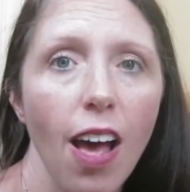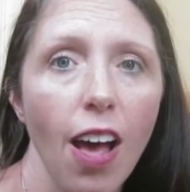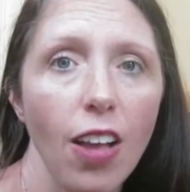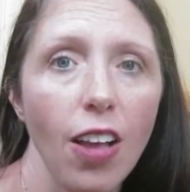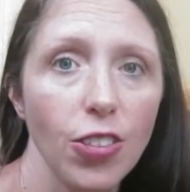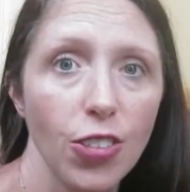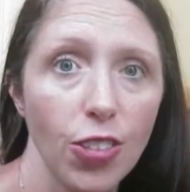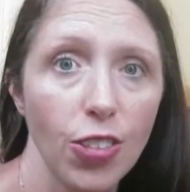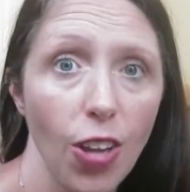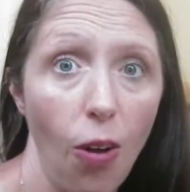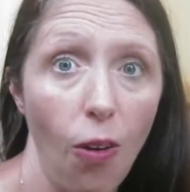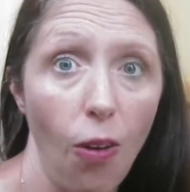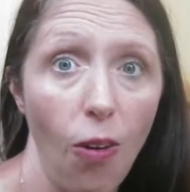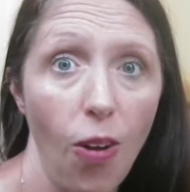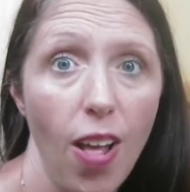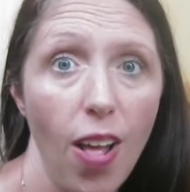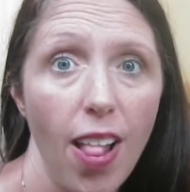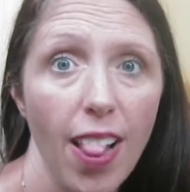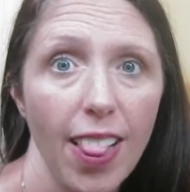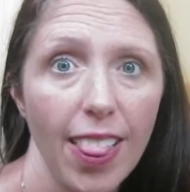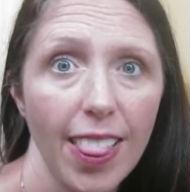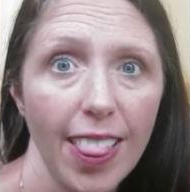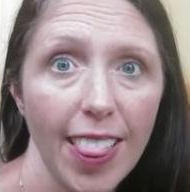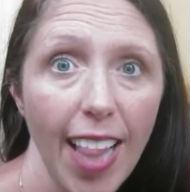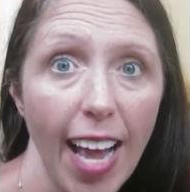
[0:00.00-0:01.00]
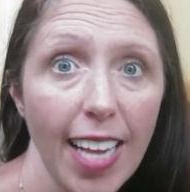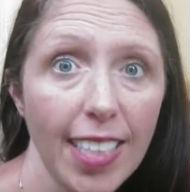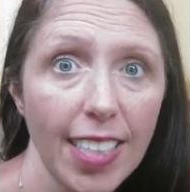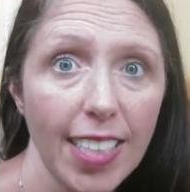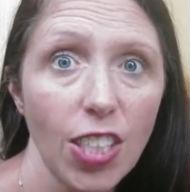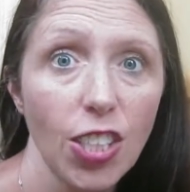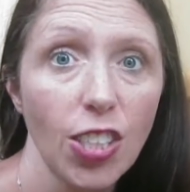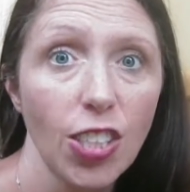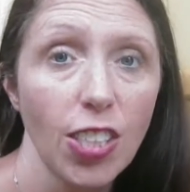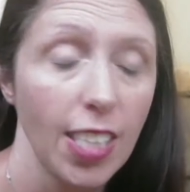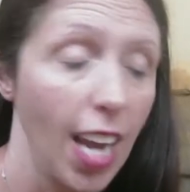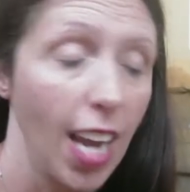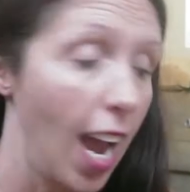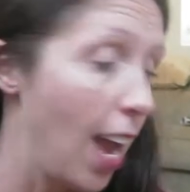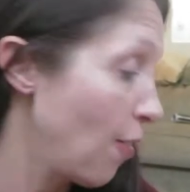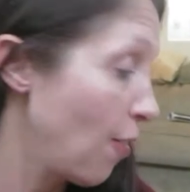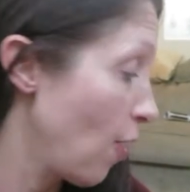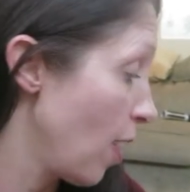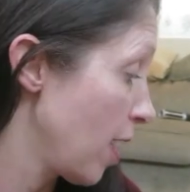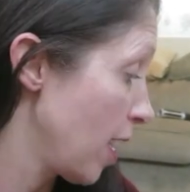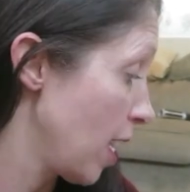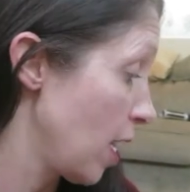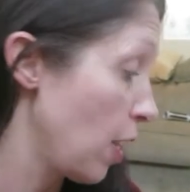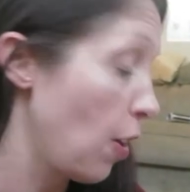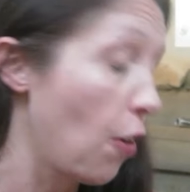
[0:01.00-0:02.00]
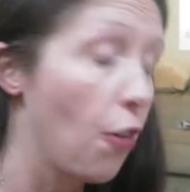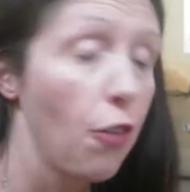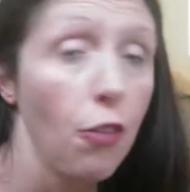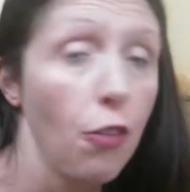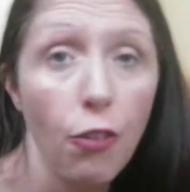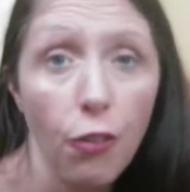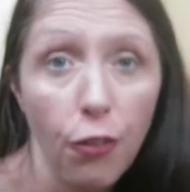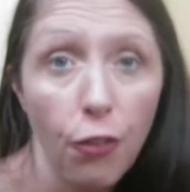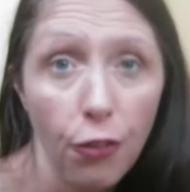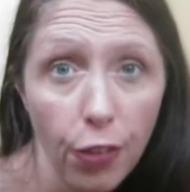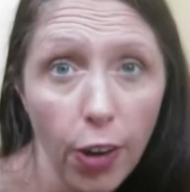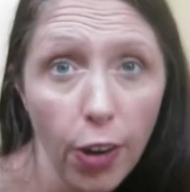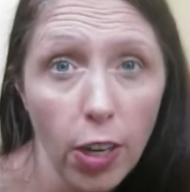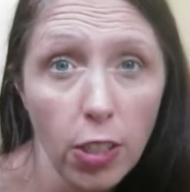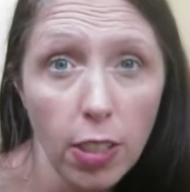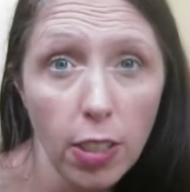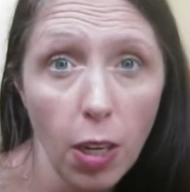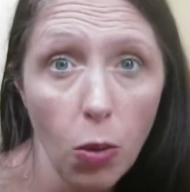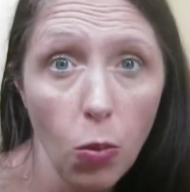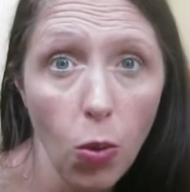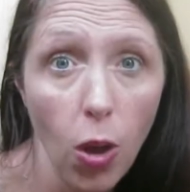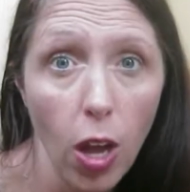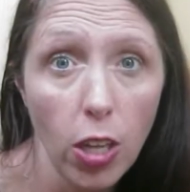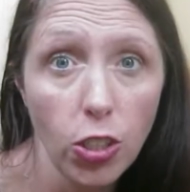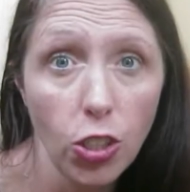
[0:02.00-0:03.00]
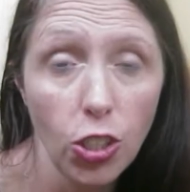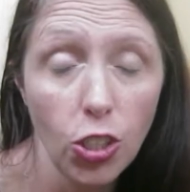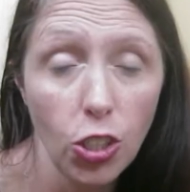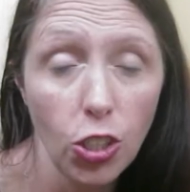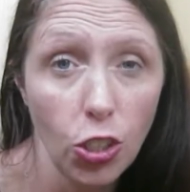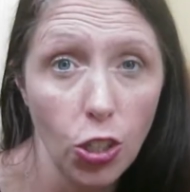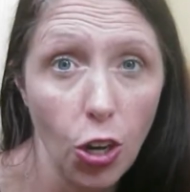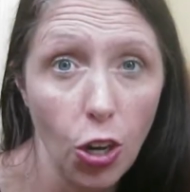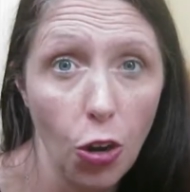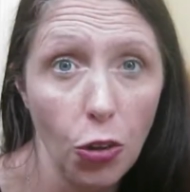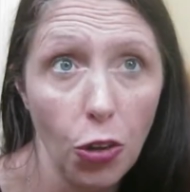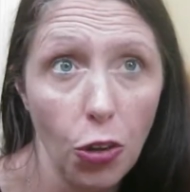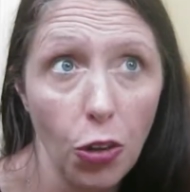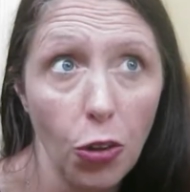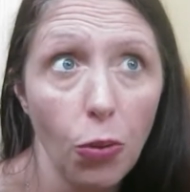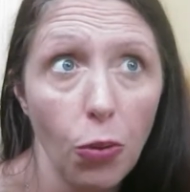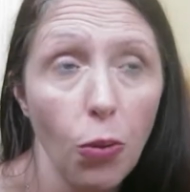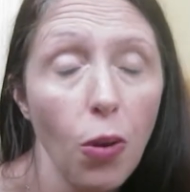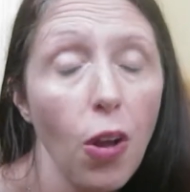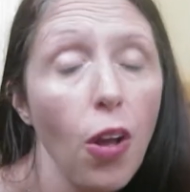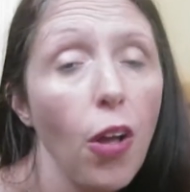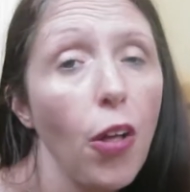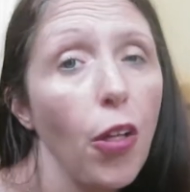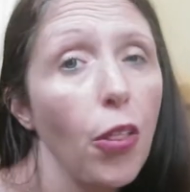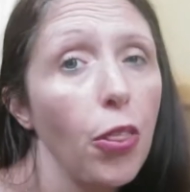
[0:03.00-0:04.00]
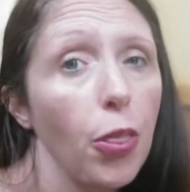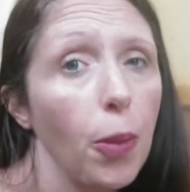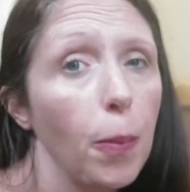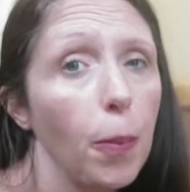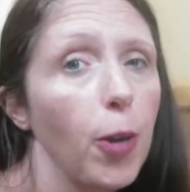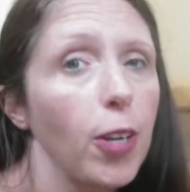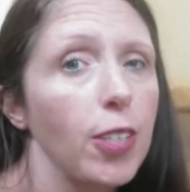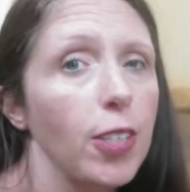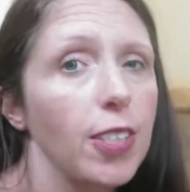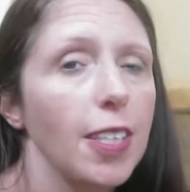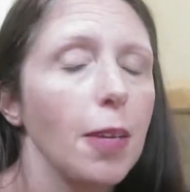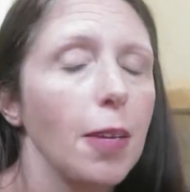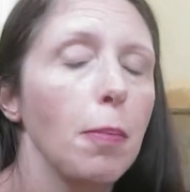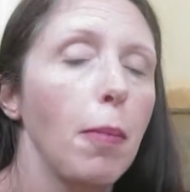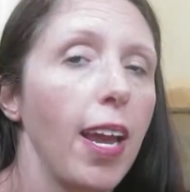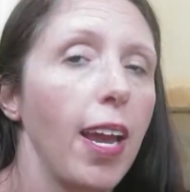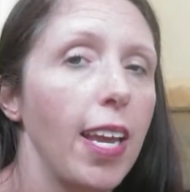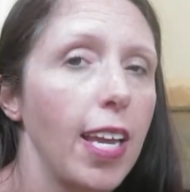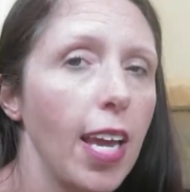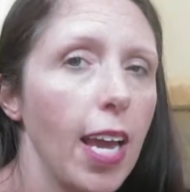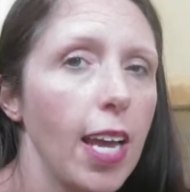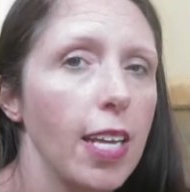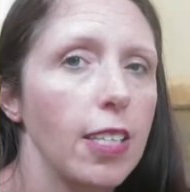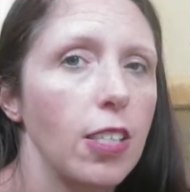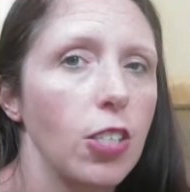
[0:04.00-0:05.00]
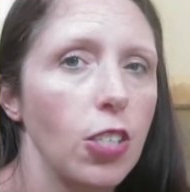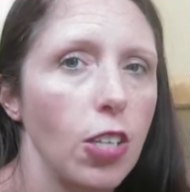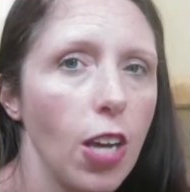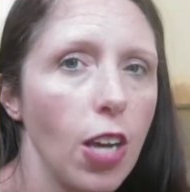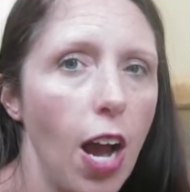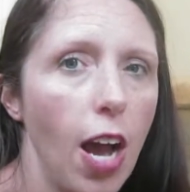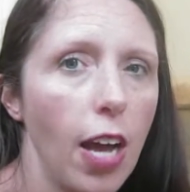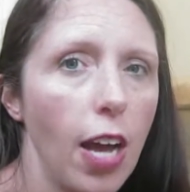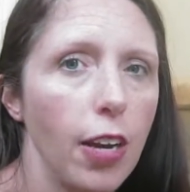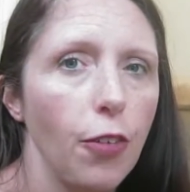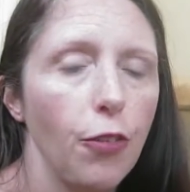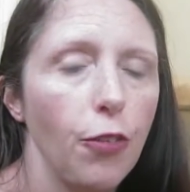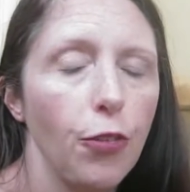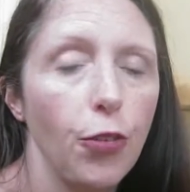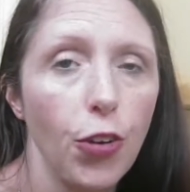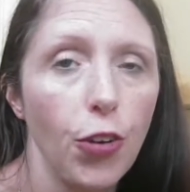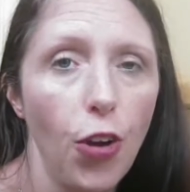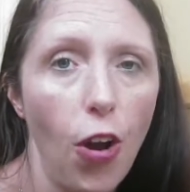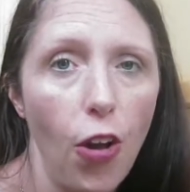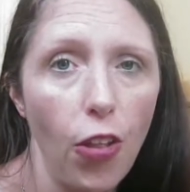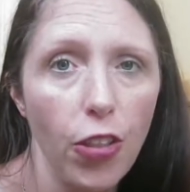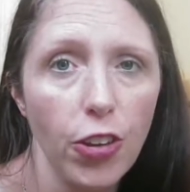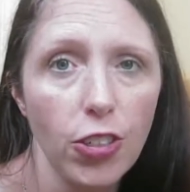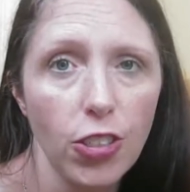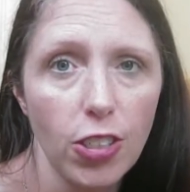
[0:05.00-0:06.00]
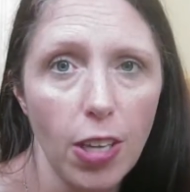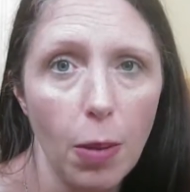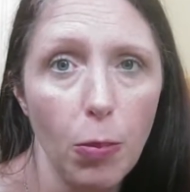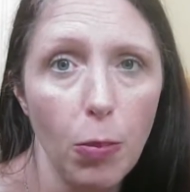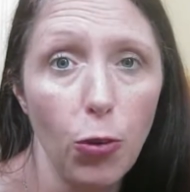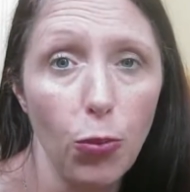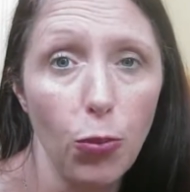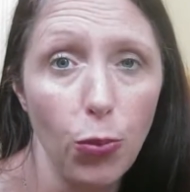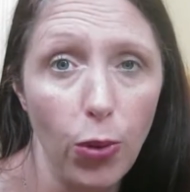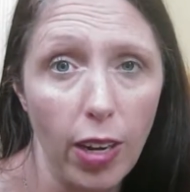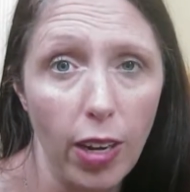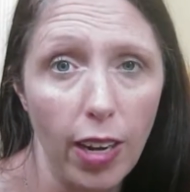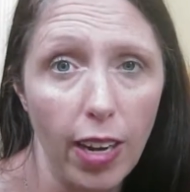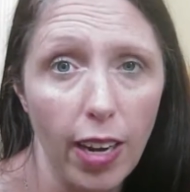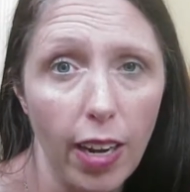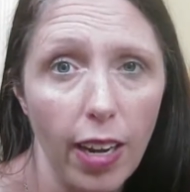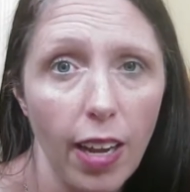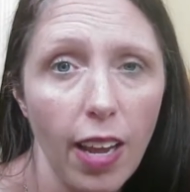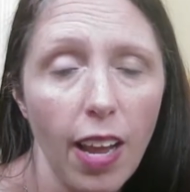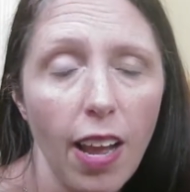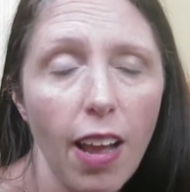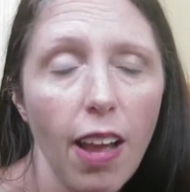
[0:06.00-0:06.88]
So let's dive right in. First, I want to show you the books that my kids got for all their summer reading.